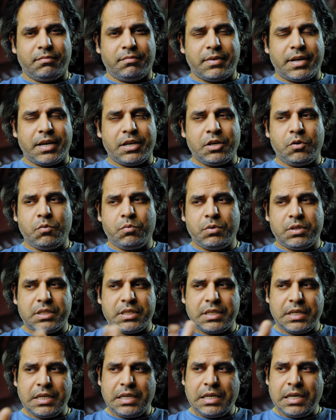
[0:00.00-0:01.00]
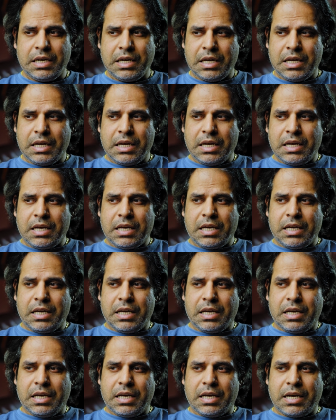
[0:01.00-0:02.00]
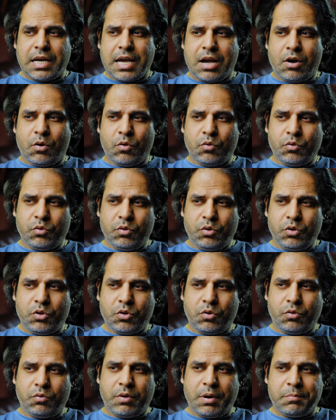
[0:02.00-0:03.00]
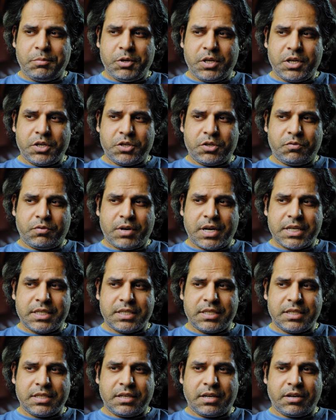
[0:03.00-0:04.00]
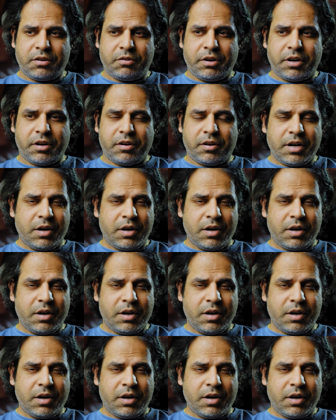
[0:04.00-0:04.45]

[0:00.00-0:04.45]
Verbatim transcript: And you will see how your reputation rises in career.